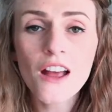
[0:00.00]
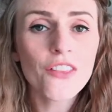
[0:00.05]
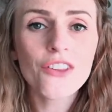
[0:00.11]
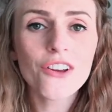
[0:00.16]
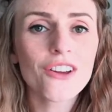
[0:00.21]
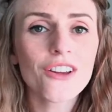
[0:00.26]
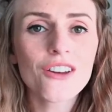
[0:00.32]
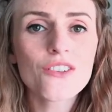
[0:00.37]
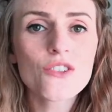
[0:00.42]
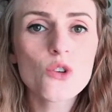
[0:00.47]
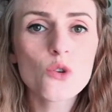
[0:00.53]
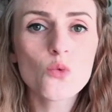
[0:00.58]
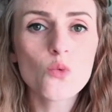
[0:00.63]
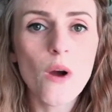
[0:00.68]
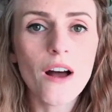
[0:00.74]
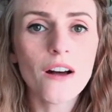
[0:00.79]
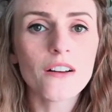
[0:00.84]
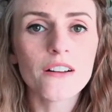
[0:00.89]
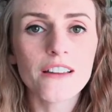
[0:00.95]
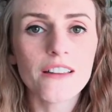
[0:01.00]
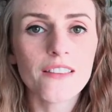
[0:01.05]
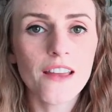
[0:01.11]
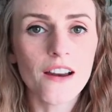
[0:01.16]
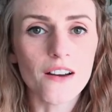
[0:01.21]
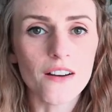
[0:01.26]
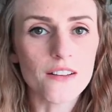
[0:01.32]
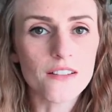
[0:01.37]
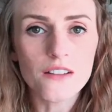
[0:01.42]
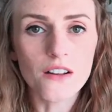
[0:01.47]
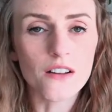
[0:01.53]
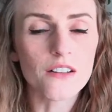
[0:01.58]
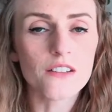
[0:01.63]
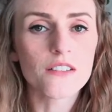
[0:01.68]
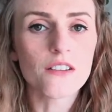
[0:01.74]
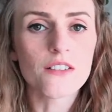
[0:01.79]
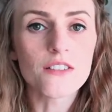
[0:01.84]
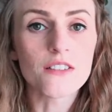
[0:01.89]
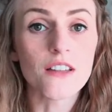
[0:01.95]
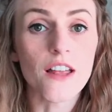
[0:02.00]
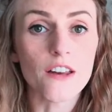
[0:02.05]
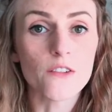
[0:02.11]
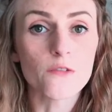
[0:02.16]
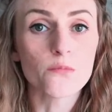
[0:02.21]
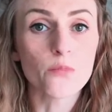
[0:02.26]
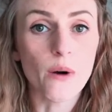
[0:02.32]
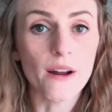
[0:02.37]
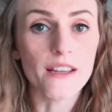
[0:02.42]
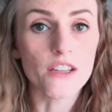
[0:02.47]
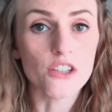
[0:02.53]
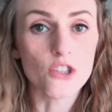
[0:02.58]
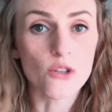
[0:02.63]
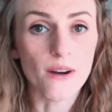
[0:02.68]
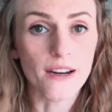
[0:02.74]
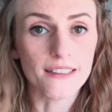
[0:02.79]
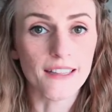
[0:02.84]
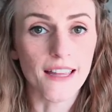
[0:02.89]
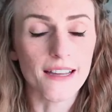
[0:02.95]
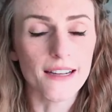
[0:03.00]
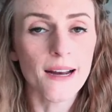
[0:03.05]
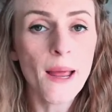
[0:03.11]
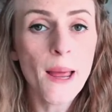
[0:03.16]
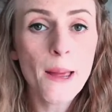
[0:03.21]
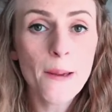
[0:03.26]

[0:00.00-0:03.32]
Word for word: they're gonna do well in there as long as there's a lot of bright indirect light.